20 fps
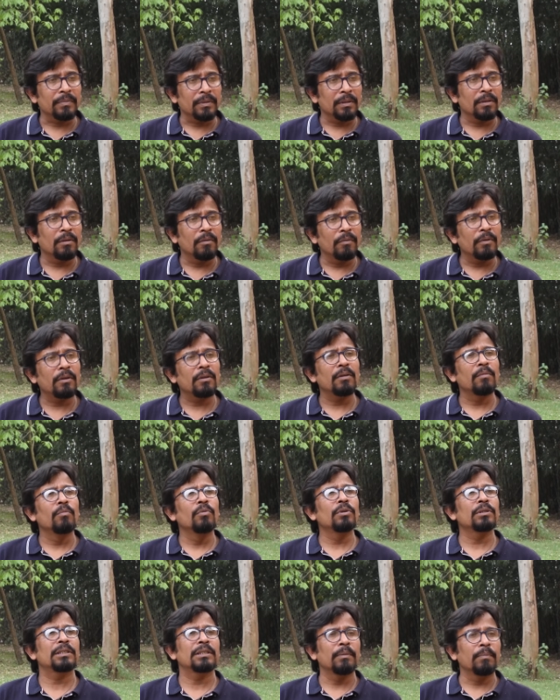one of the
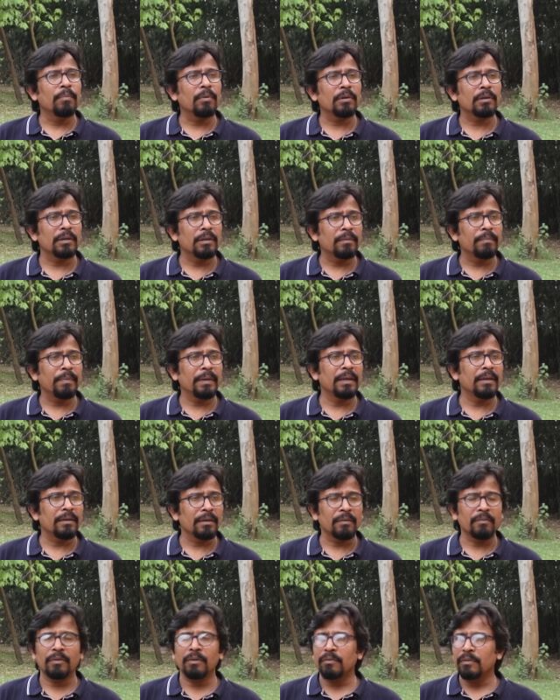most important
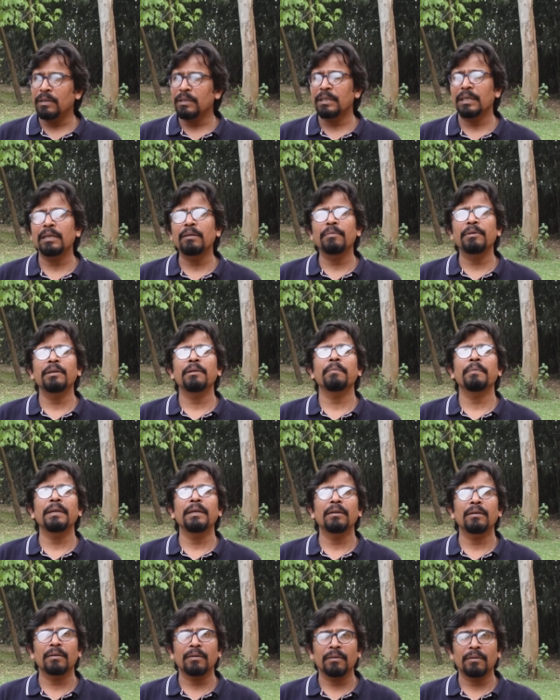painter, one of the celebrity
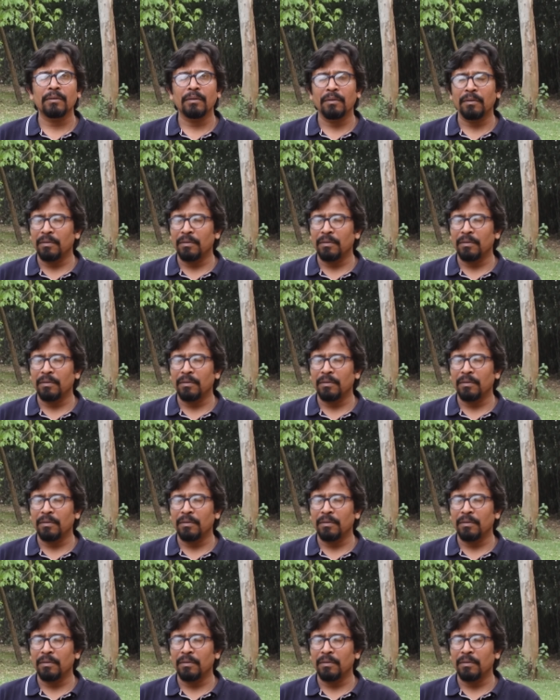painter